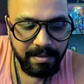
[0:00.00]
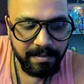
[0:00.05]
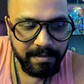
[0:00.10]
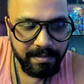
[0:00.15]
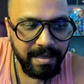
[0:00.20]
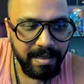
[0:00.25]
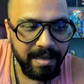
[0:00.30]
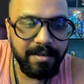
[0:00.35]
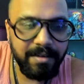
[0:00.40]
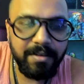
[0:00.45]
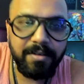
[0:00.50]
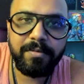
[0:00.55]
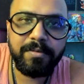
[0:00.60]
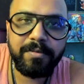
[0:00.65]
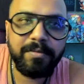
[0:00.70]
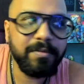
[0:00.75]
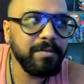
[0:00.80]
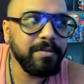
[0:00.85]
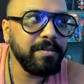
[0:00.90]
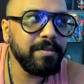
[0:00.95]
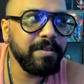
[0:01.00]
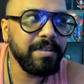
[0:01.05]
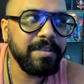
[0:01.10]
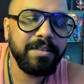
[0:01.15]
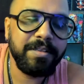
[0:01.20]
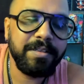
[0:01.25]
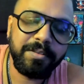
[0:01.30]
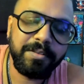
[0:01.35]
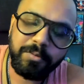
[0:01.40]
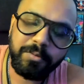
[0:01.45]
thank you to
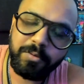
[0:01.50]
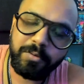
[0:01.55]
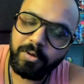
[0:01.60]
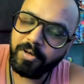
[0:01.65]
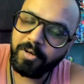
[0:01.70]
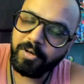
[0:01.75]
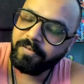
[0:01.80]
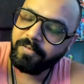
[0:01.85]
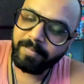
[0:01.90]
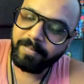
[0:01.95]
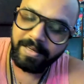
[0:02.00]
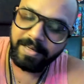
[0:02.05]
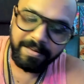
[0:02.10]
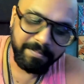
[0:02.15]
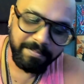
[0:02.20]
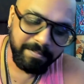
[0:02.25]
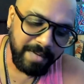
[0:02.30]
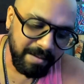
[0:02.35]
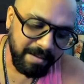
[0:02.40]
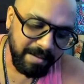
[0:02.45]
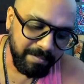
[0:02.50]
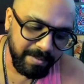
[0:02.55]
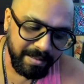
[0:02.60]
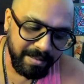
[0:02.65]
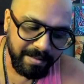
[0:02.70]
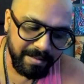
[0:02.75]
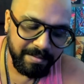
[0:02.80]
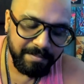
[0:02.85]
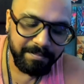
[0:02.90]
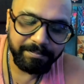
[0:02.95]
listening to all of my
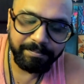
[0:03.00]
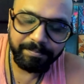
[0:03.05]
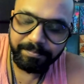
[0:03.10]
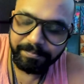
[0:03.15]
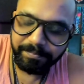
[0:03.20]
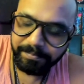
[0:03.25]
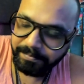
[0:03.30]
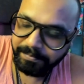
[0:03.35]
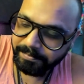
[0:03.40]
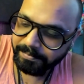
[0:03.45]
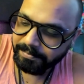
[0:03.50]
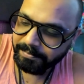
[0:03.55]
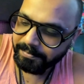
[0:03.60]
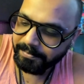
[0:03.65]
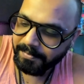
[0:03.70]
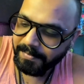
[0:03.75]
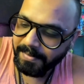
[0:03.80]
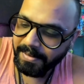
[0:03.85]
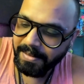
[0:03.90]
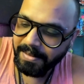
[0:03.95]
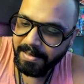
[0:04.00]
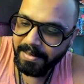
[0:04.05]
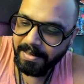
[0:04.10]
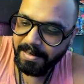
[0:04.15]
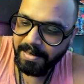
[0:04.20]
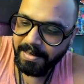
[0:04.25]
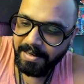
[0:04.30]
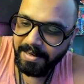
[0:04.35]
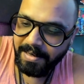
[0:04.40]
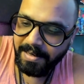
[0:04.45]
blabbing and
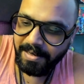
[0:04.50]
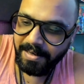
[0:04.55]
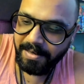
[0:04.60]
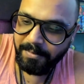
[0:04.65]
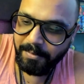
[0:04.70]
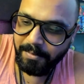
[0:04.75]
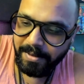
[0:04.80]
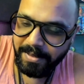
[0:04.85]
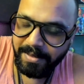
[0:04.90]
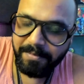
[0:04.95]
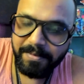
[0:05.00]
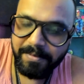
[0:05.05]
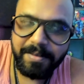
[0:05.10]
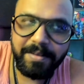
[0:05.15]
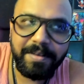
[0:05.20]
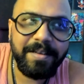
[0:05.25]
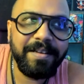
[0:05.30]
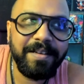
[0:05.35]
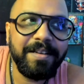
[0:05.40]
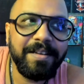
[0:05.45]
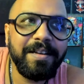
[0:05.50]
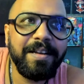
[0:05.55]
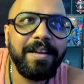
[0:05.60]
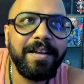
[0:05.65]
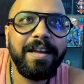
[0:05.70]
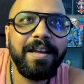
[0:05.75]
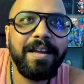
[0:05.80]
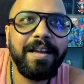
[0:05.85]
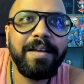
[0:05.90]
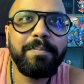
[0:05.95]
whatever.
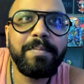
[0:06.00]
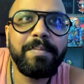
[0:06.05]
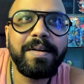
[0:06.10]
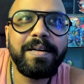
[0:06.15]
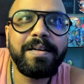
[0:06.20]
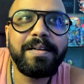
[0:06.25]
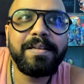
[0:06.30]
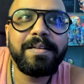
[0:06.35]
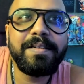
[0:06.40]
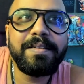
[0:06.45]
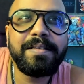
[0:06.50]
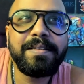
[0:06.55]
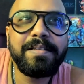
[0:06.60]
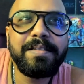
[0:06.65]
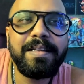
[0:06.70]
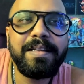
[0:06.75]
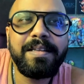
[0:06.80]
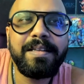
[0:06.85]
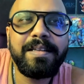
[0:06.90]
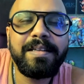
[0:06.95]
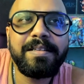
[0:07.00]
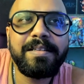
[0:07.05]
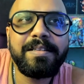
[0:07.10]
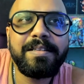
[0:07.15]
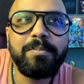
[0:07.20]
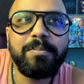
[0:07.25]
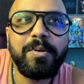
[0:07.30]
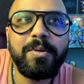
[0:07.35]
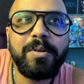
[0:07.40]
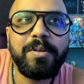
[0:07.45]
But I think
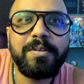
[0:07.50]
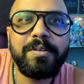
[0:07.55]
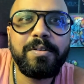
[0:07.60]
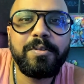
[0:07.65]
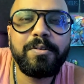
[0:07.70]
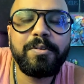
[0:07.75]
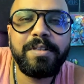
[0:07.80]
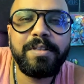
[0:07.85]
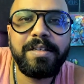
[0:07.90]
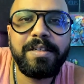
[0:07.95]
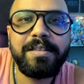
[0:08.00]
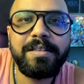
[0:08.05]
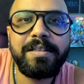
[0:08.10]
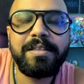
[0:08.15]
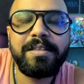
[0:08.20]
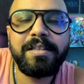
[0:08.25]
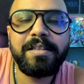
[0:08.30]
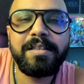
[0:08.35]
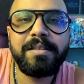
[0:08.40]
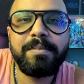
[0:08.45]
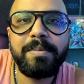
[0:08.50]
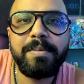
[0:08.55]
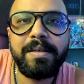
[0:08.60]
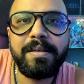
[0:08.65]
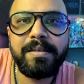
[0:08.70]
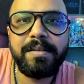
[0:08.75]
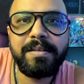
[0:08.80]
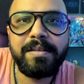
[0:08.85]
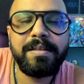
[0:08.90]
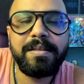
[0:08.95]
it's important to share such
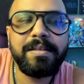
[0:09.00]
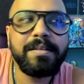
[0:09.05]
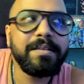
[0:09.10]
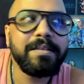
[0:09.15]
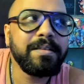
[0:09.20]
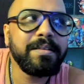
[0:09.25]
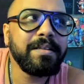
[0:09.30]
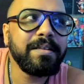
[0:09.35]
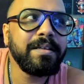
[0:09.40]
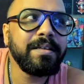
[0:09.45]
experiences.